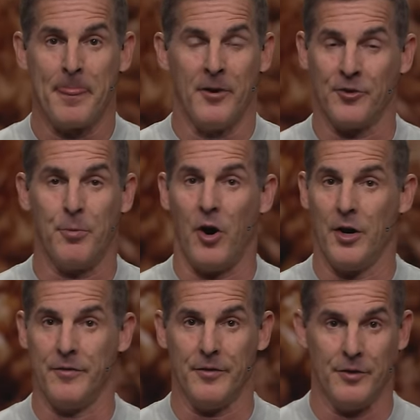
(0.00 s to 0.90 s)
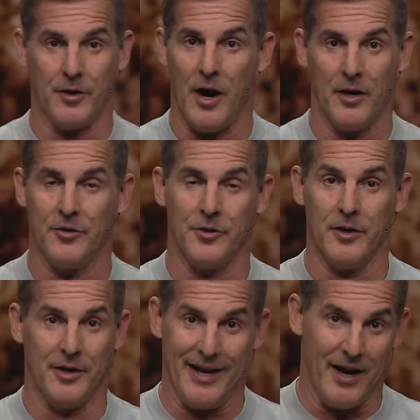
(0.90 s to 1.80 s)
There's a part of you, if you're honest, you're
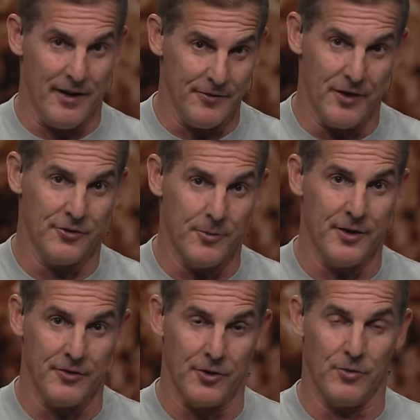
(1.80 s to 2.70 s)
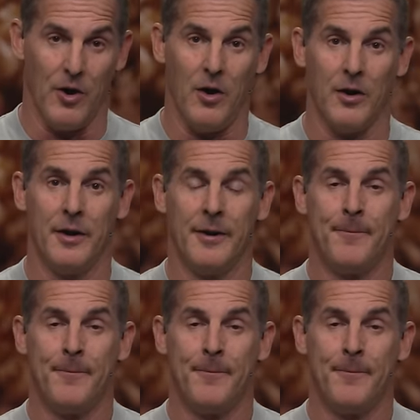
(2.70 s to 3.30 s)
gonna go, yeah, I've done some things that are wrong.